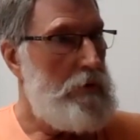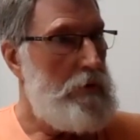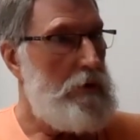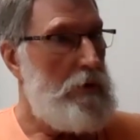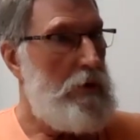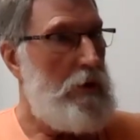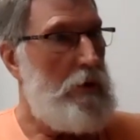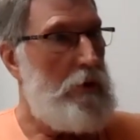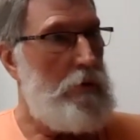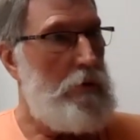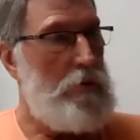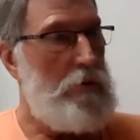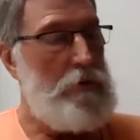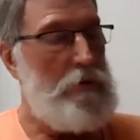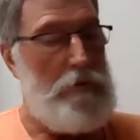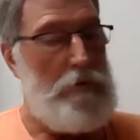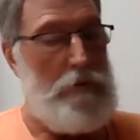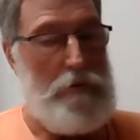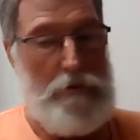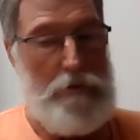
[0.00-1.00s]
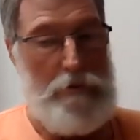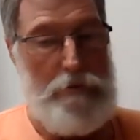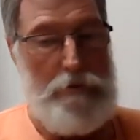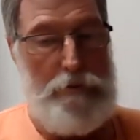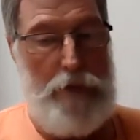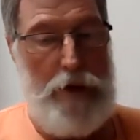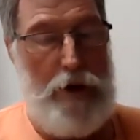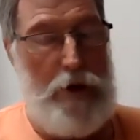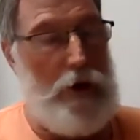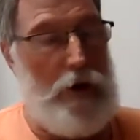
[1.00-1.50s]
Now,
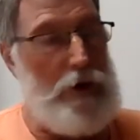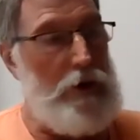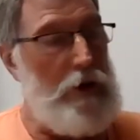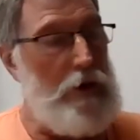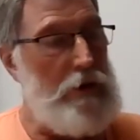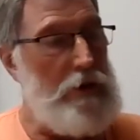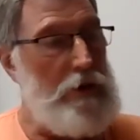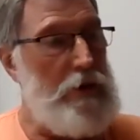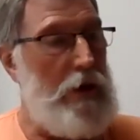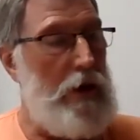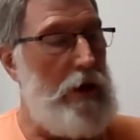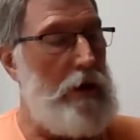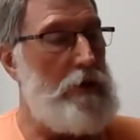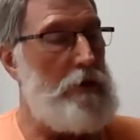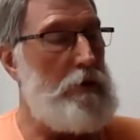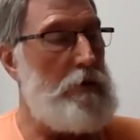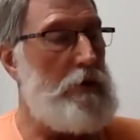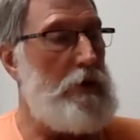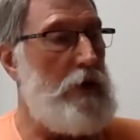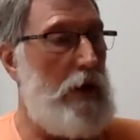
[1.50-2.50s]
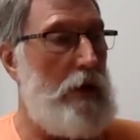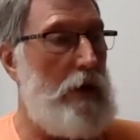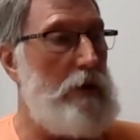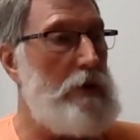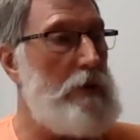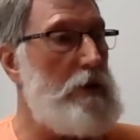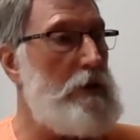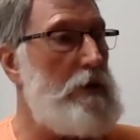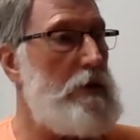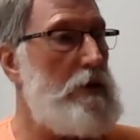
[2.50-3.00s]
biological science would tell
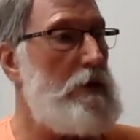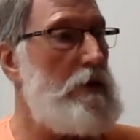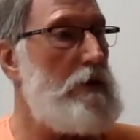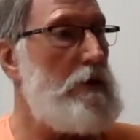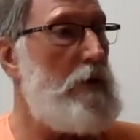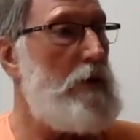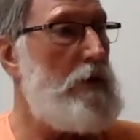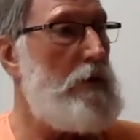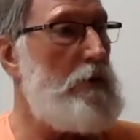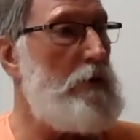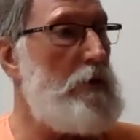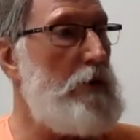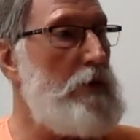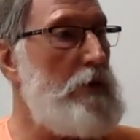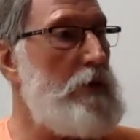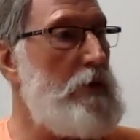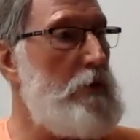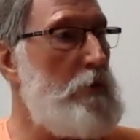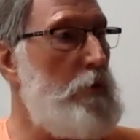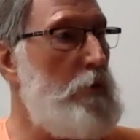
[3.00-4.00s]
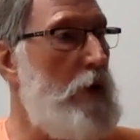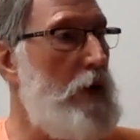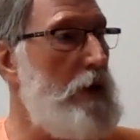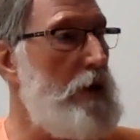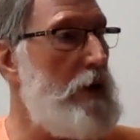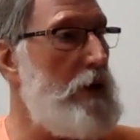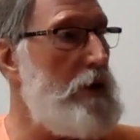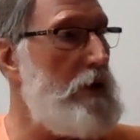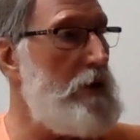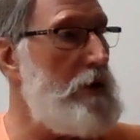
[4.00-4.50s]
us that the reason why
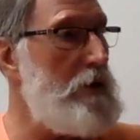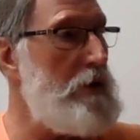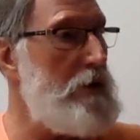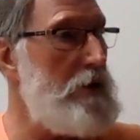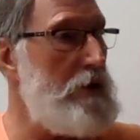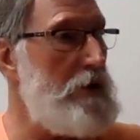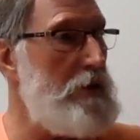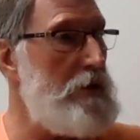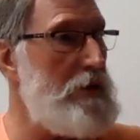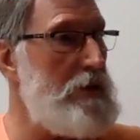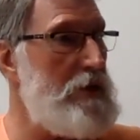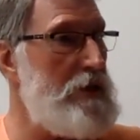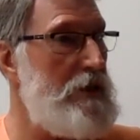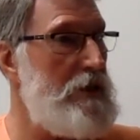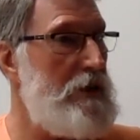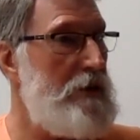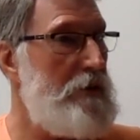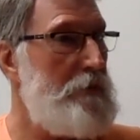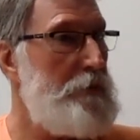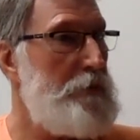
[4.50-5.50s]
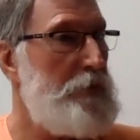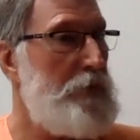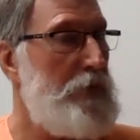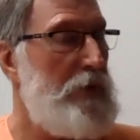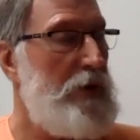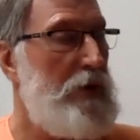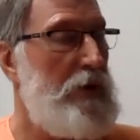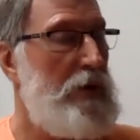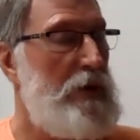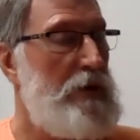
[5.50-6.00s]
that is
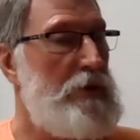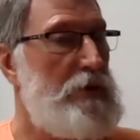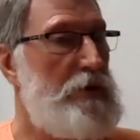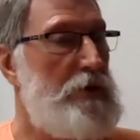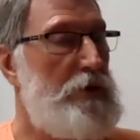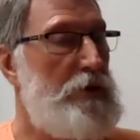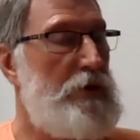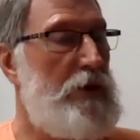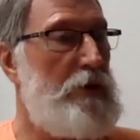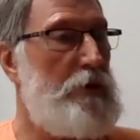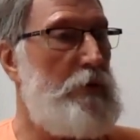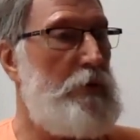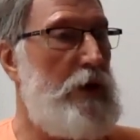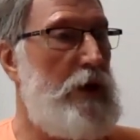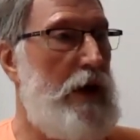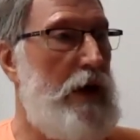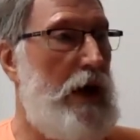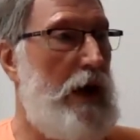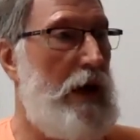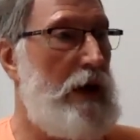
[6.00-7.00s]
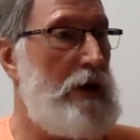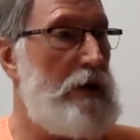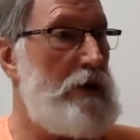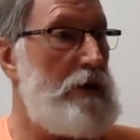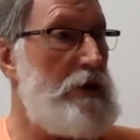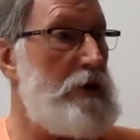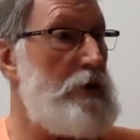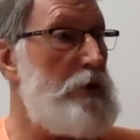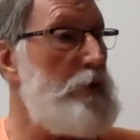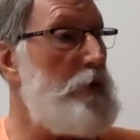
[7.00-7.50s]
so that we
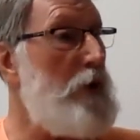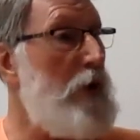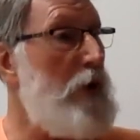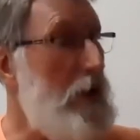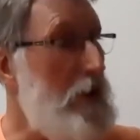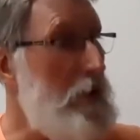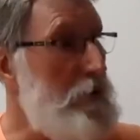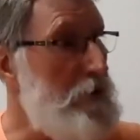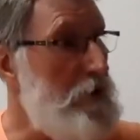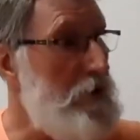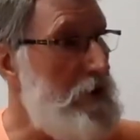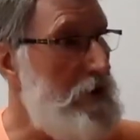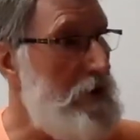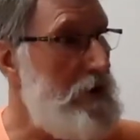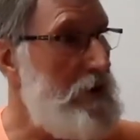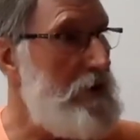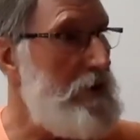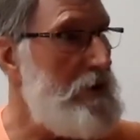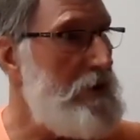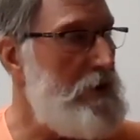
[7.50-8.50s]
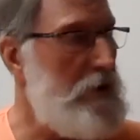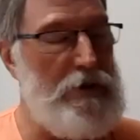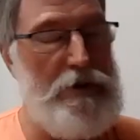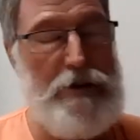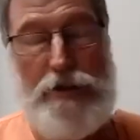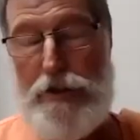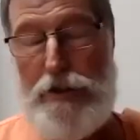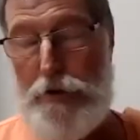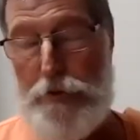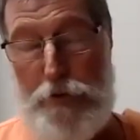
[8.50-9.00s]
can survive. not
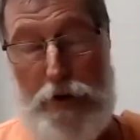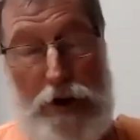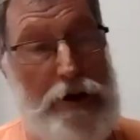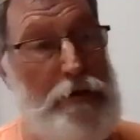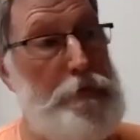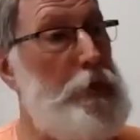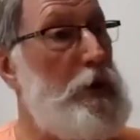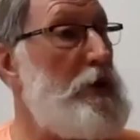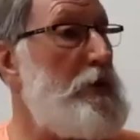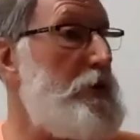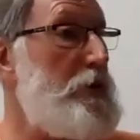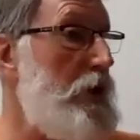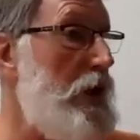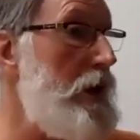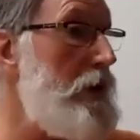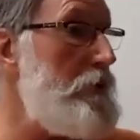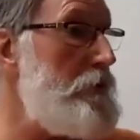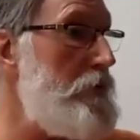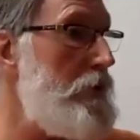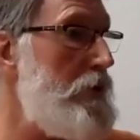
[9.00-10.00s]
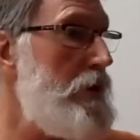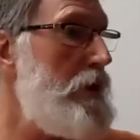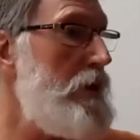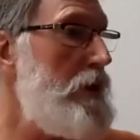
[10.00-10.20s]
just survive, but thrive.